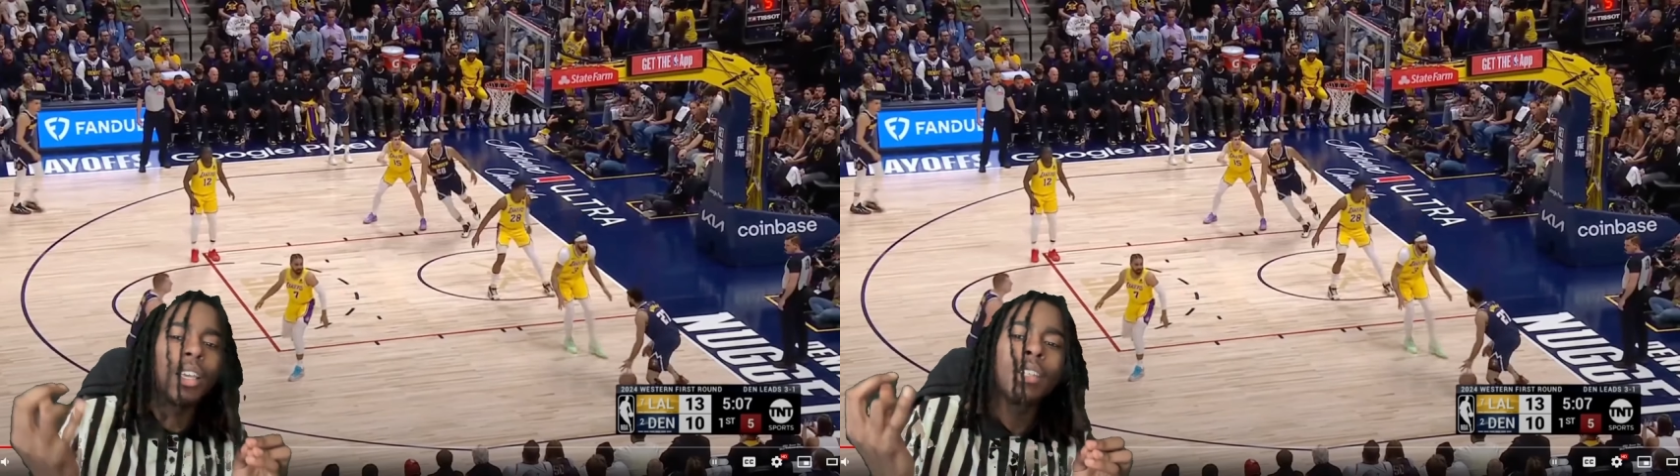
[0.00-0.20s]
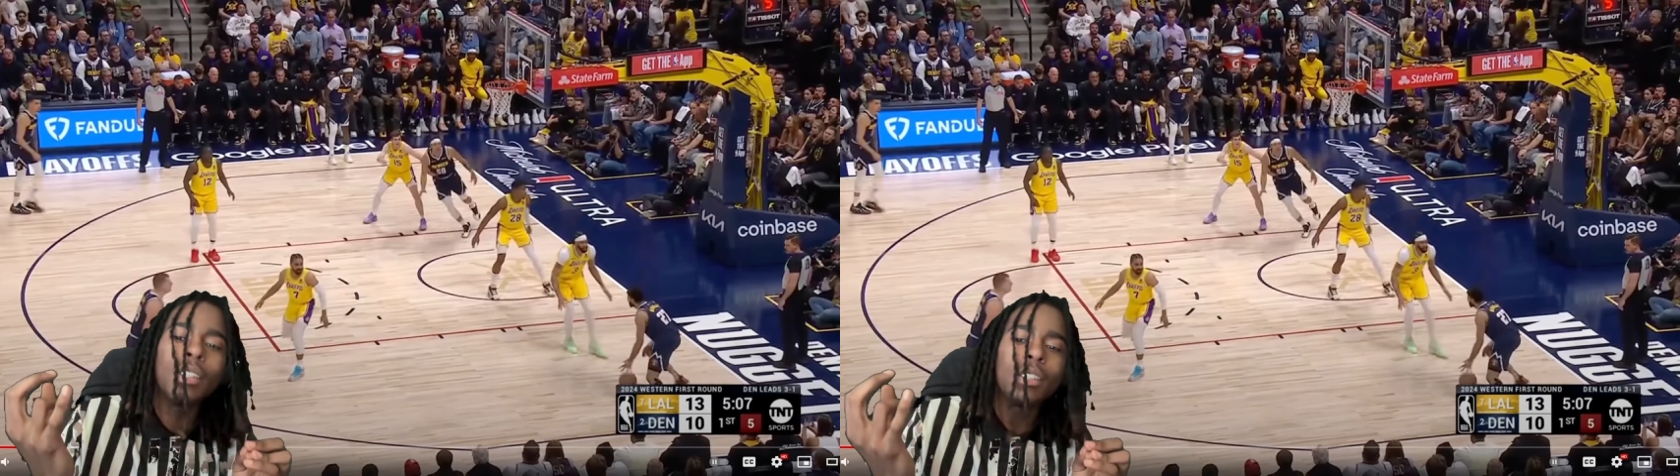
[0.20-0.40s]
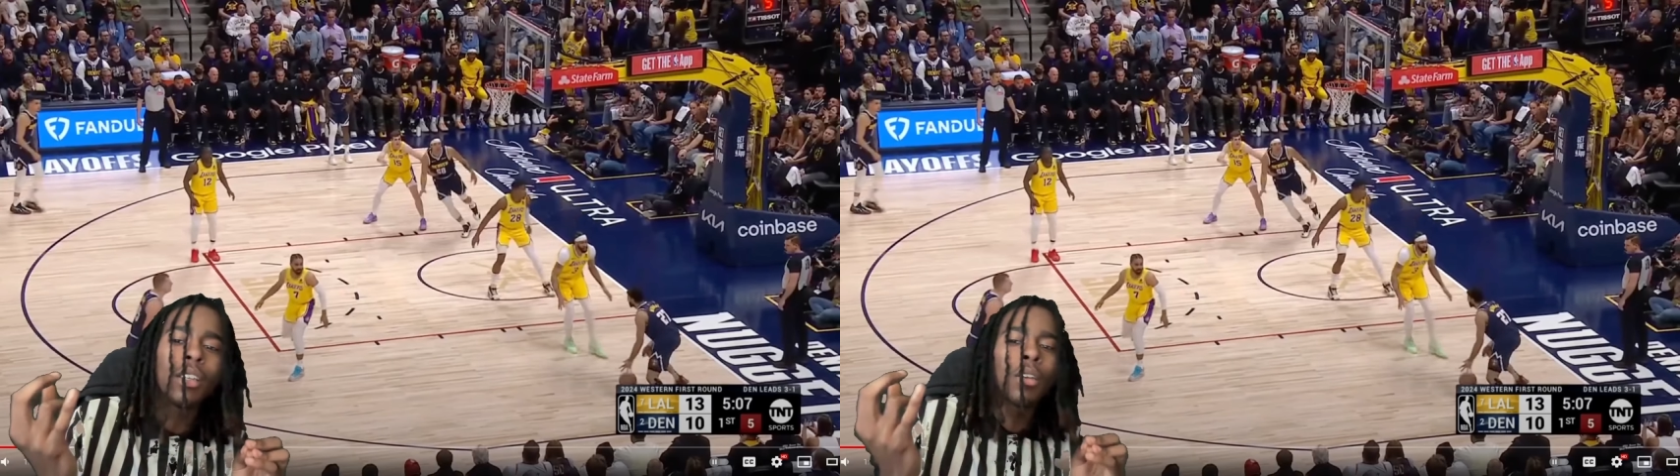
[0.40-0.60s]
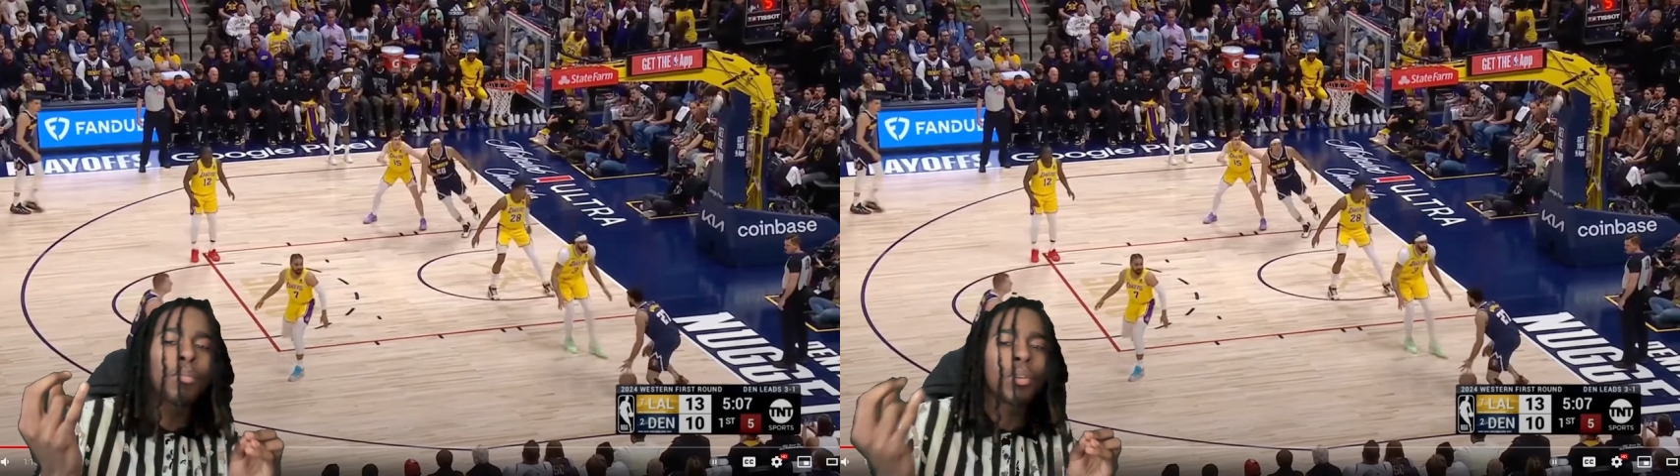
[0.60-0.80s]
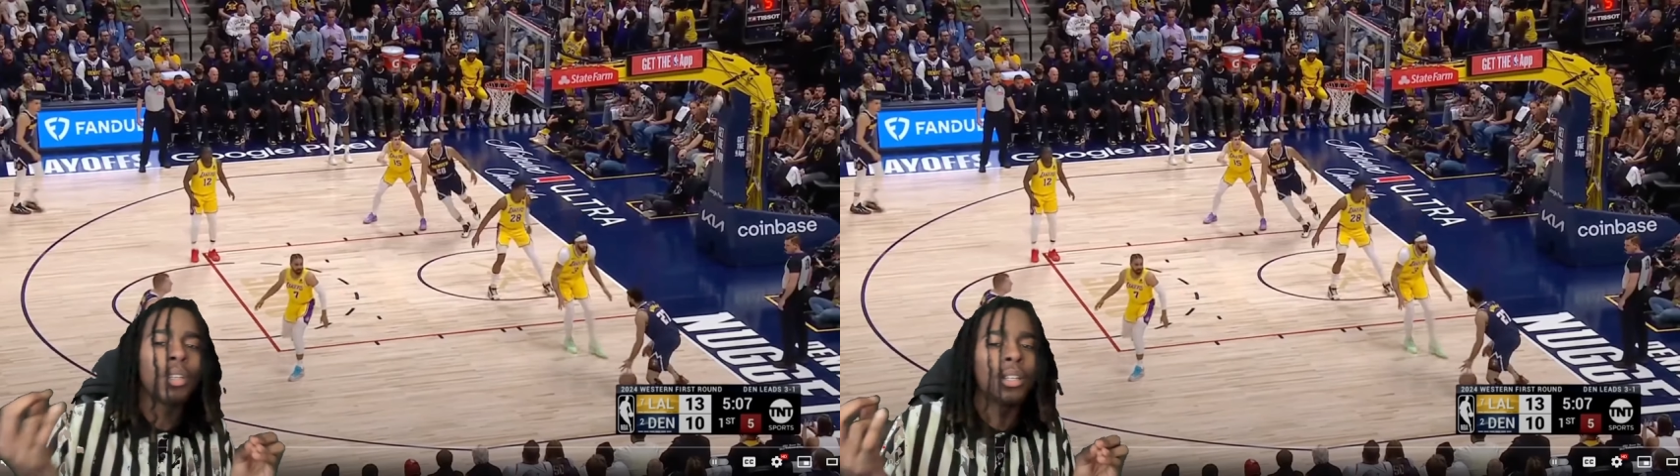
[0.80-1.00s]
East is still
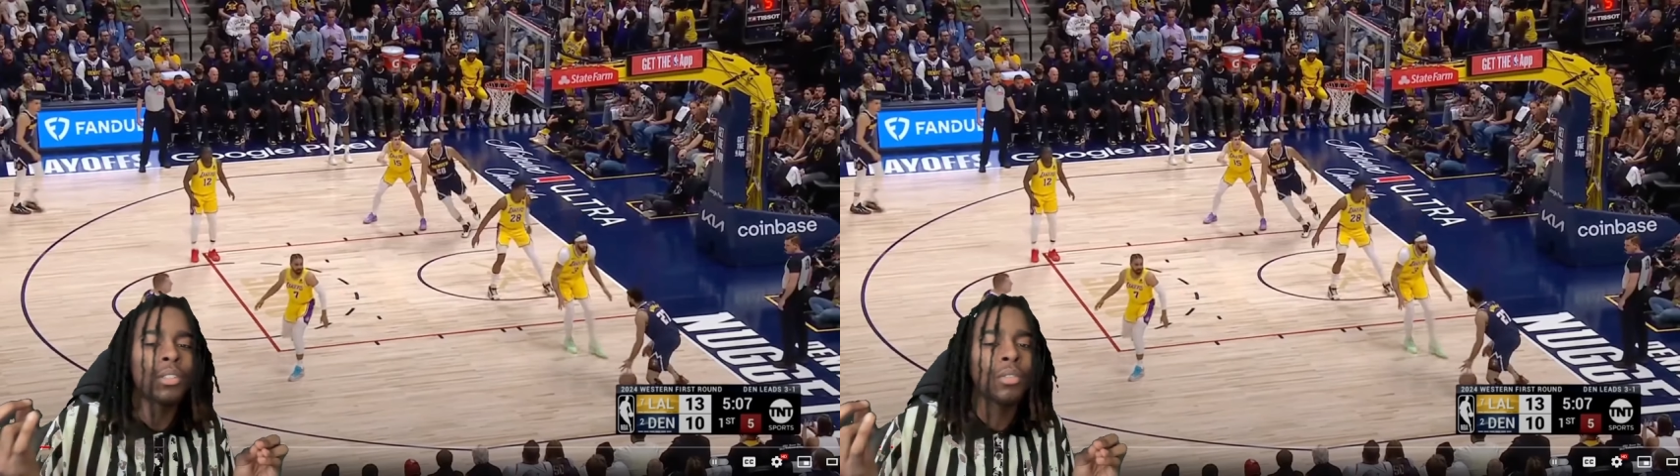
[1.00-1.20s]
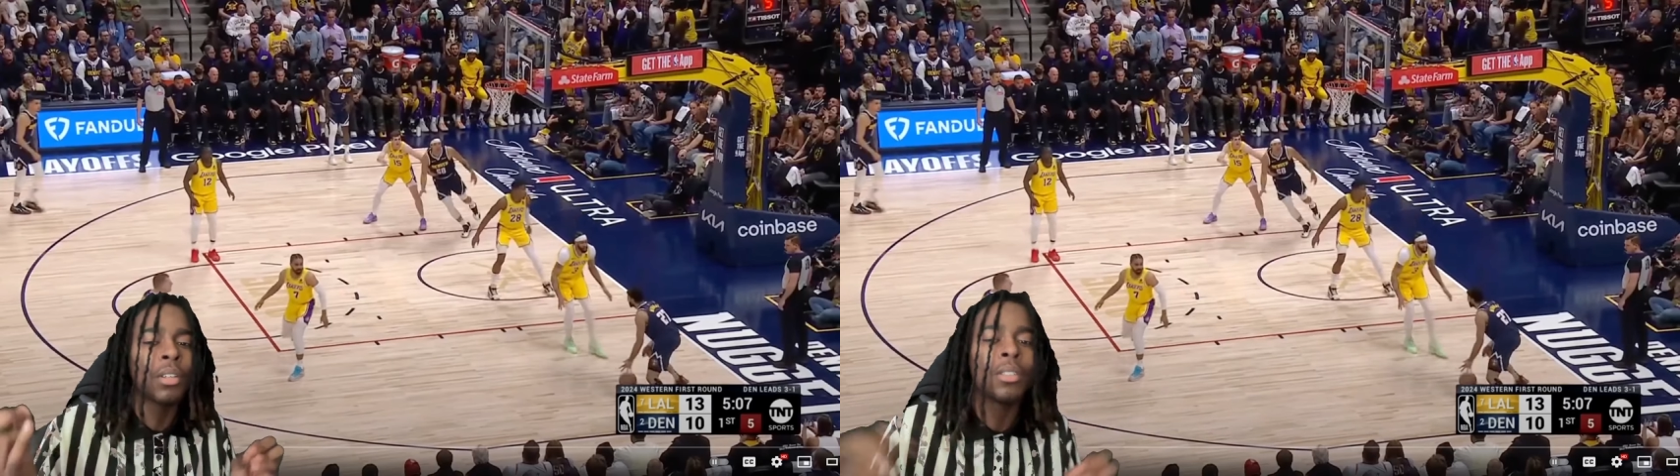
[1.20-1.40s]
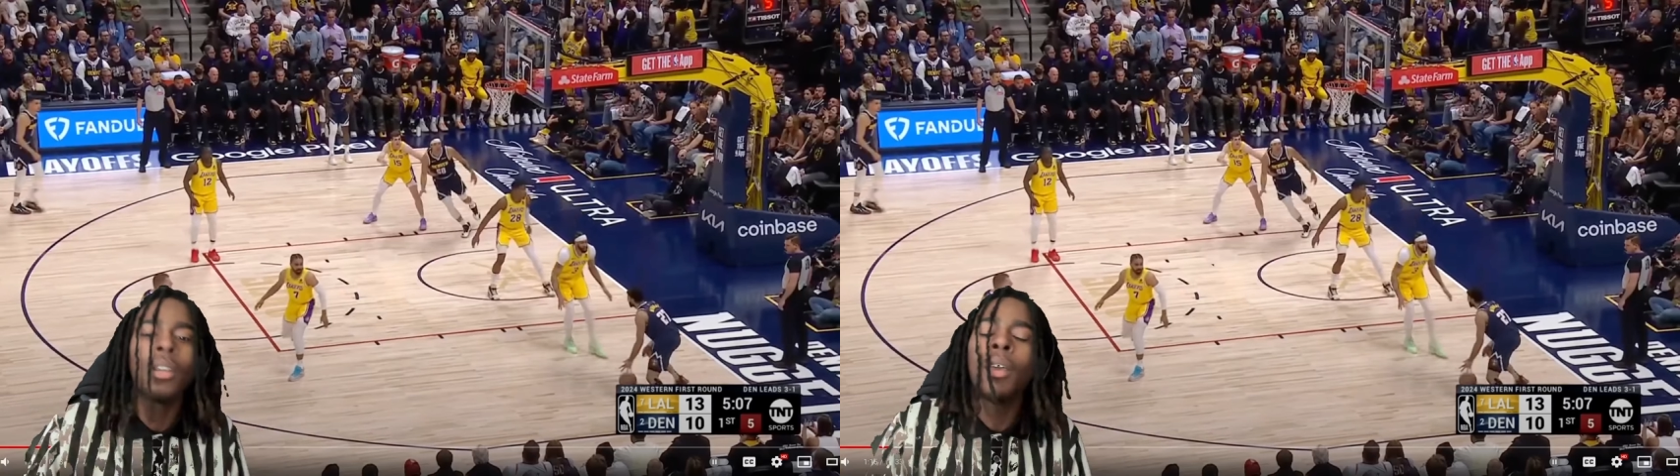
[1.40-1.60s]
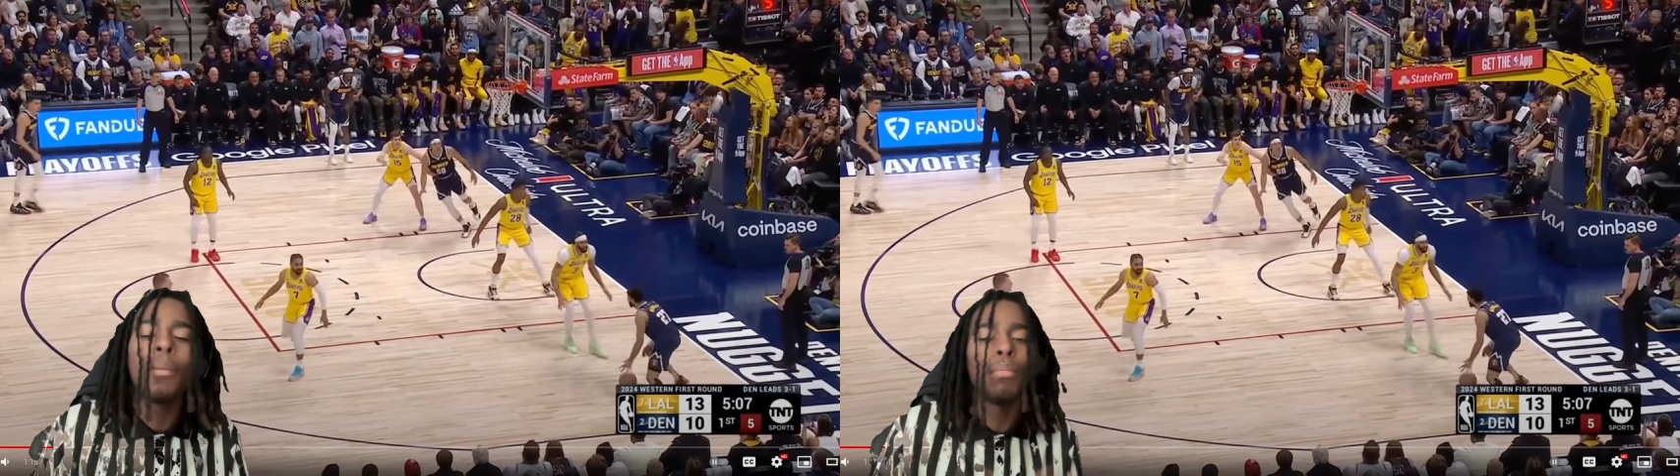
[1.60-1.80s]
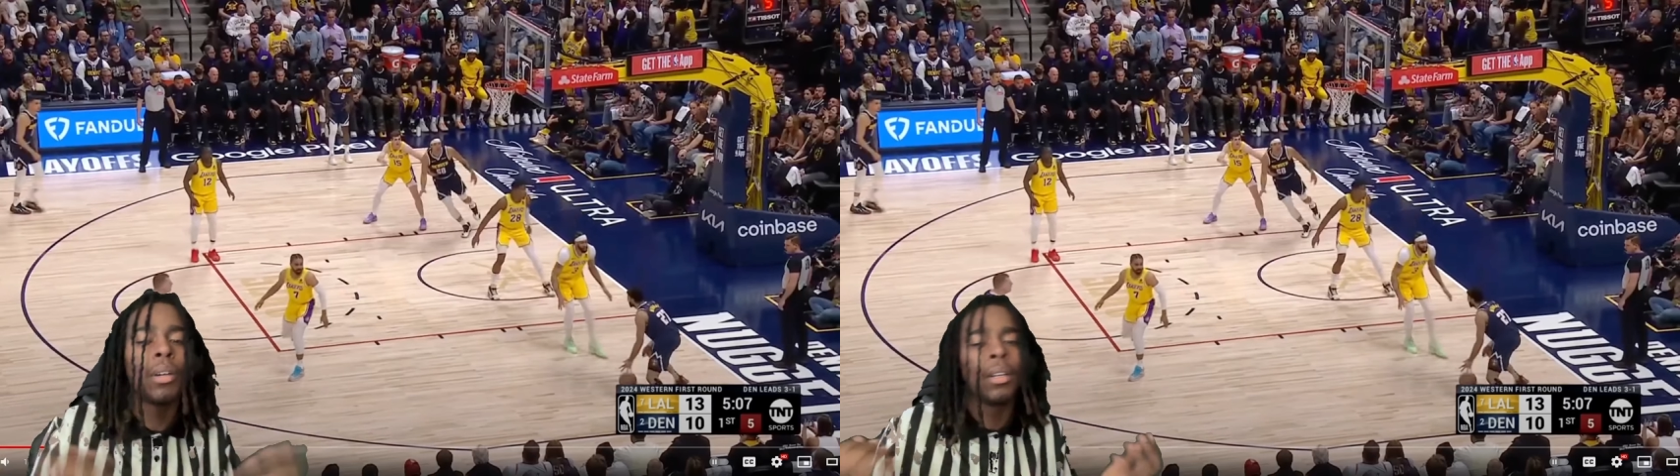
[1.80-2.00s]
pretty interesting,
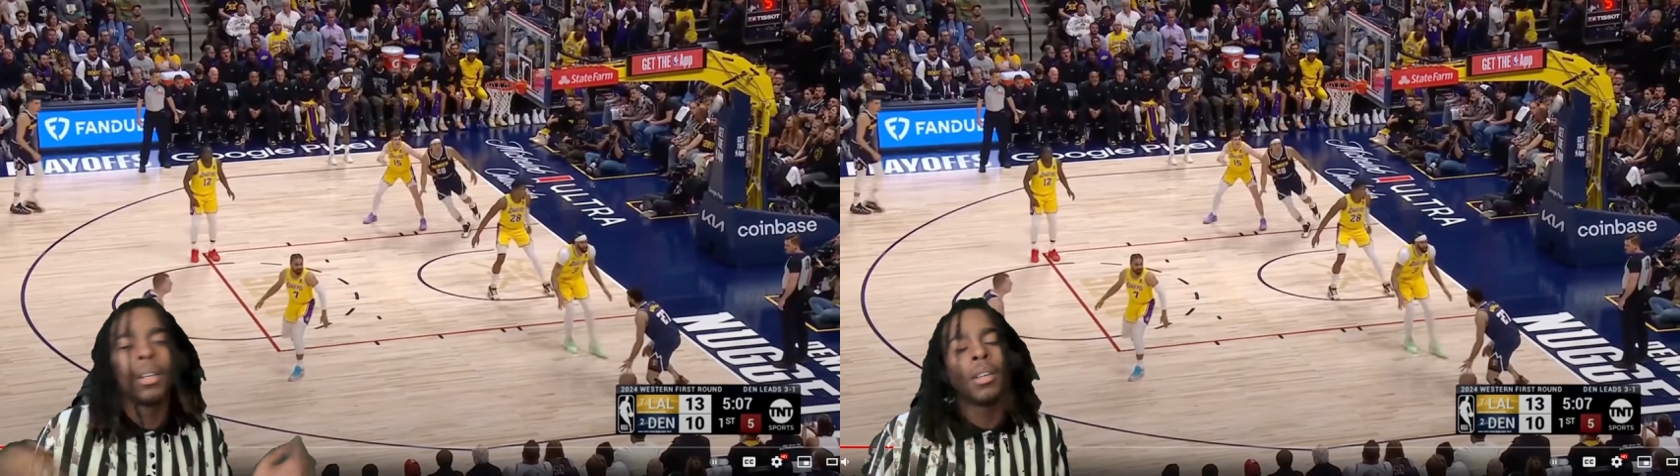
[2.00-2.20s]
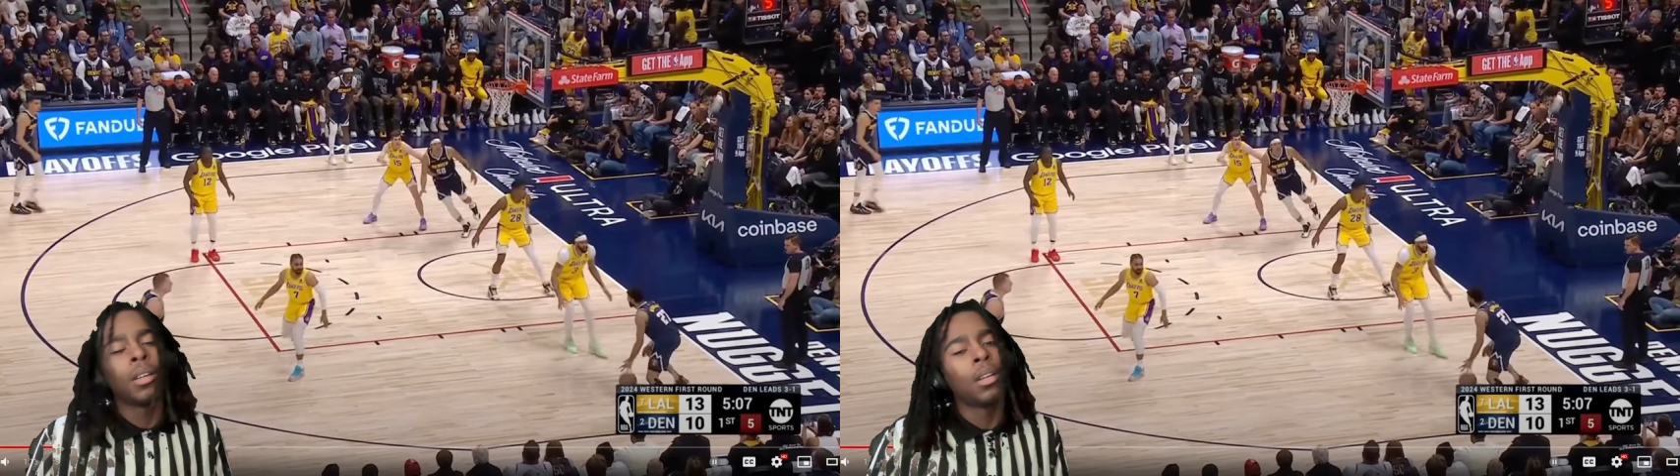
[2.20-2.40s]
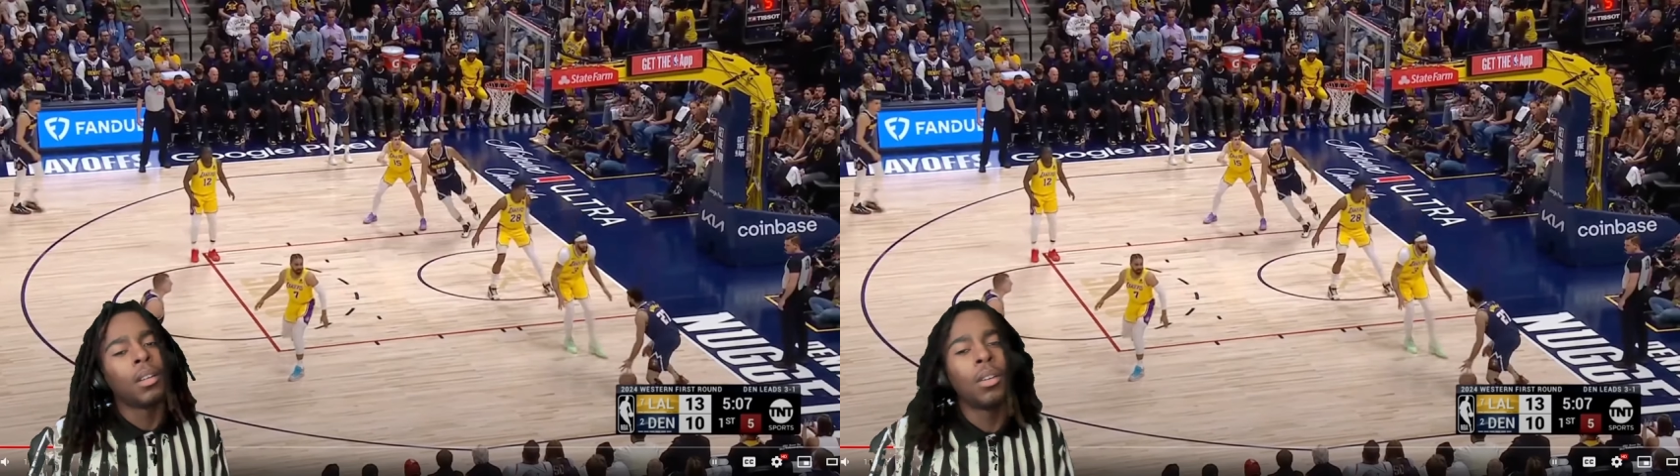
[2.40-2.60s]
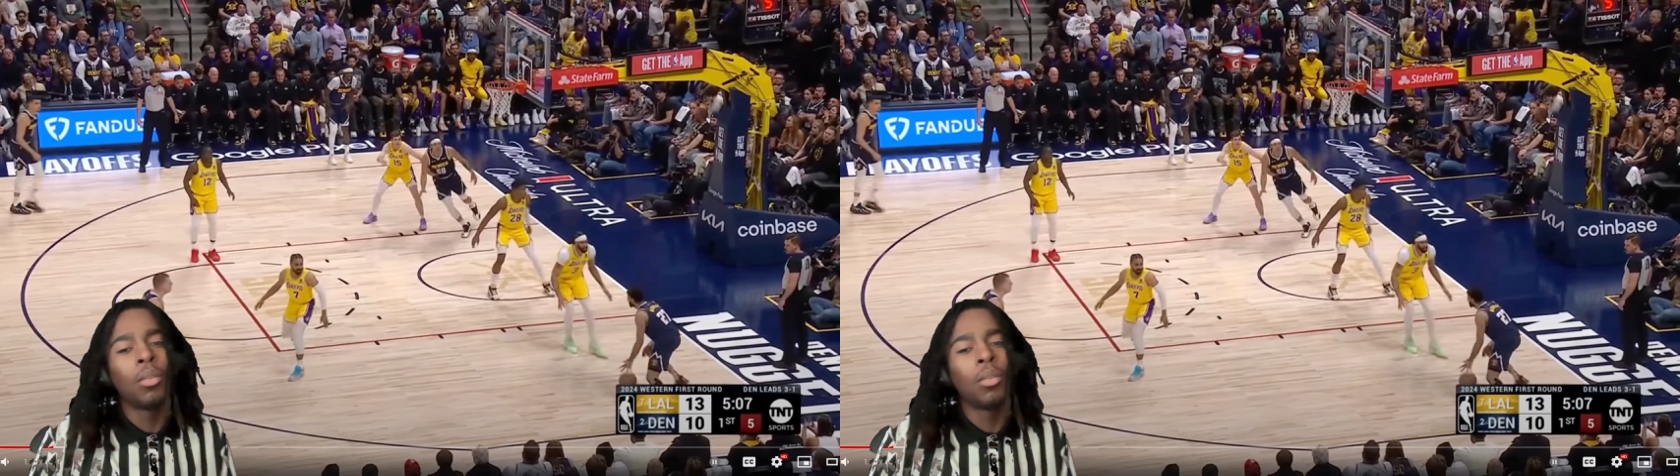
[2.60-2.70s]
but the